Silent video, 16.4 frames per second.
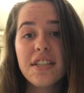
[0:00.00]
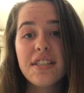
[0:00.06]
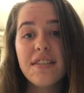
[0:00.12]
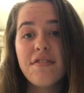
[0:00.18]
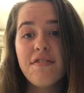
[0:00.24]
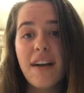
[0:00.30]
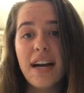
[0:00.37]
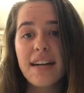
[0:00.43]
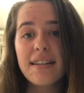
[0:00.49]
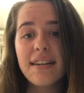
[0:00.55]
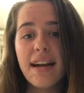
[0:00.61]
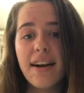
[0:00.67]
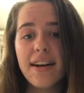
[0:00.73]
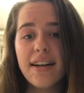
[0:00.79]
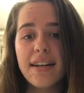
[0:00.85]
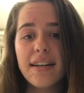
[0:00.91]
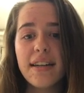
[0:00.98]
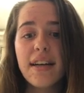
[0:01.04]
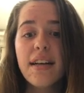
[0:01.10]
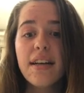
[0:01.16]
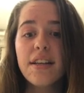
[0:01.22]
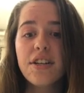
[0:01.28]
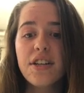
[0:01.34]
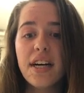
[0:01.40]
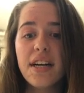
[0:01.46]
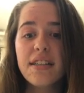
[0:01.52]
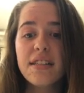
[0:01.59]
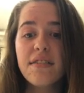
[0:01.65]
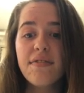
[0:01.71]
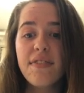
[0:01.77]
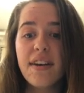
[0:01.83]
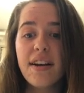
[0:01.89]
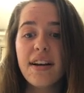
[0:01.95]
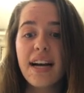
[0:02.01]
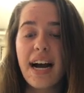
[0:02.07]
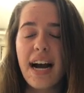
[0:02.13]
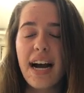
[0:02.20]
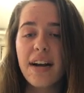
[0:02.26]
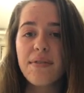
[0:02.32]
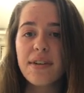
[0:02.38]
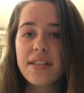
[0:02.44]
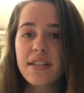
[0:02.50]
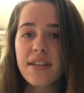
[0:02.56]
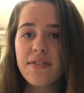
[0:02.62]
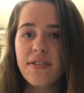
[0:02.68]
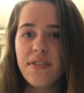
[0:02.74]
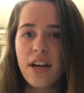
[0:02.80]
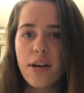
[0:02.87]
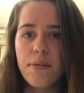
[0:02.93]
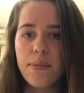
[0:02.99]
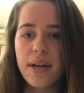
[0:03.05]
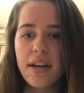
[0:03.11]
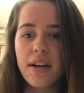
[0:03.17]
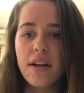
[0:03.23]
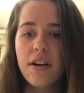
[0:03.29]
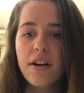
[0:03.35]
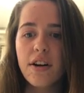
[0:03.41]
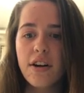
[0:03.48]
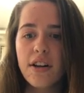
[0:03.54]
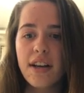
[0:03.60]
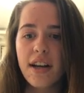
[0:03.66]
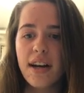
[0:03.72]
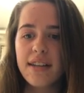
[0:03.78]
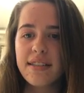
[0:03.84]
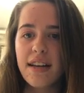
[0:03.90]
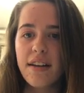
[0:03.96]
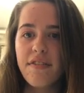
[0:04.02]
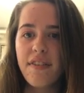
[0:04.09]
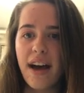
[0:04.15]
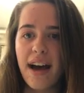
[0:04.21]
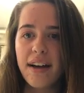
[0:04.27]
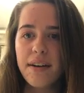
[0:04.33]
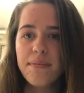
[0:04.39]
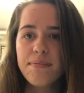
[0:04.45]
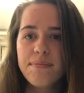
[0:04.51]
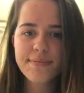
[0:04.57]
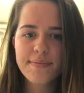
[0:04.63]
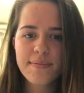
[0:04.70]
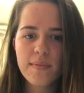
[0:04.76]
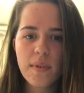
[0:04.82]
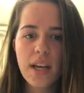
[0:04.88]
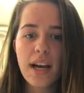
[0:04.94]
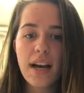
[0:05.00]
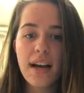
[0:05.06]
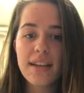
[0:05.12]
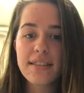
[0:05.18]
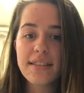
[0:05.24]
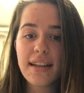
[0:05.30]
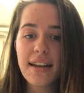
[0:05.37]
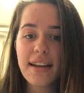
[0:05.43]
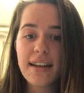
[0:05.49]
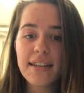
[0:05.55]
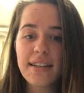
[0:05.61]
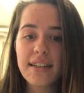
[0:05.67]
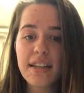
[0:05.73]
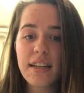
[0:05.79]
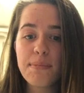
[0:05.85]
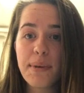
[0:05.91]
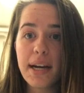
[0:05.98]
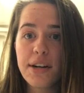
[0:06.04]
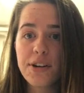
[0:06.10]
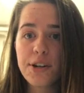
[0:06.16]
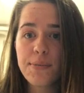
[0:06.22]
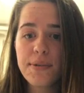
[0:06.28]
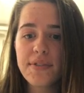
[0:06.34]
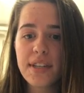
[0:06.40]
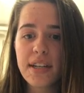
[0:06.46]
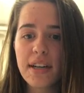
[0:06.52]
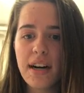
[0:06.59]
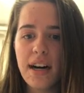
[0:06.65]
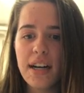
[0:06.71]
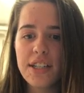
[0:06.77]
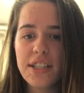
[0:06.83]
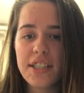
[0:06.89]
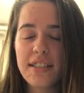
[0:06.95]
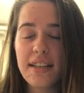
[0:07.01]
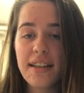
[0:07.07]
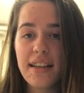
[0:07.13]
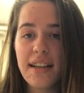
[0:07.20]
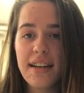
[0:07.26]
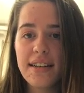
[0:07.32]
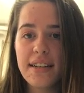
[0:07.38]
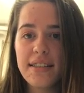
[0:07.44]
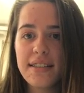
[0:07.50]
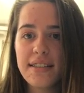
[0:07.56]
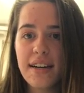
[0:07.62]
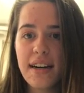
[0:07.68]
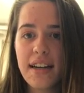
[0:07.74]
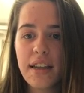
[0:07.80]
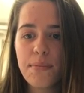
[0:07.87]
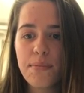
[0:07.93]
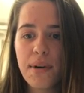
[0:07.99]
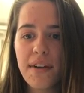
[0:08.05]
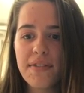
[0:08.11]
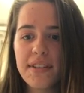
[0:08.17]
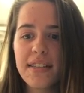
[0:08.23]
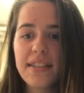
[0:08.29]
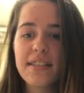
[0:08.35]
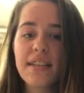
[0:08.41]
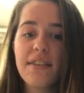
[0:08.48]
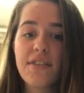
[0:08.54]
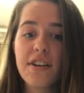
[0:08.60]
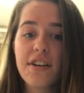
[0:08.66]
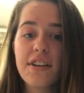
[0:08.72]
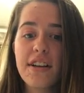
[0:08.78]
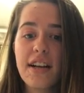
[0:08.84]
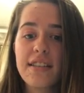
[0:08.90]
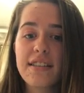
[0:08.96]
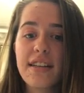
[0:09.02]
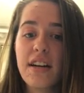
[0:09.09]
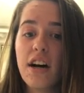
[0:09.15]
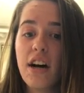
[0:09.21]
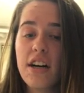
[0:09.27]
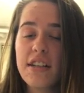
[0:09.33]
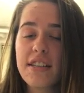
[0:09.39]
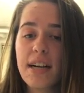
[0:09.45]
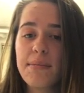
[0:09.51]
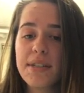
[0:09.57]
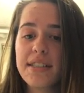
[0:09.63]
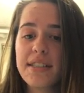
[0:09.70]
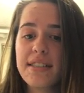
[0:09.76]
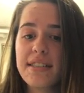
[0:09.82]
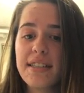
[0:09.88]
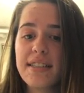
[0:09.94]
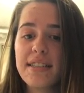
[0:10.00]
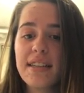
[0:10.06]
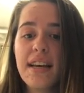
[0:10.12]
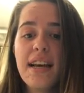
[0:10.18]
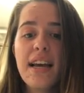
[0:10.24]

is in fact inherited, the child has a very high risk of developing early onset FAD. A study conducted by a group of psychologists in London studied the prevalence of early onset Alzheimer's disease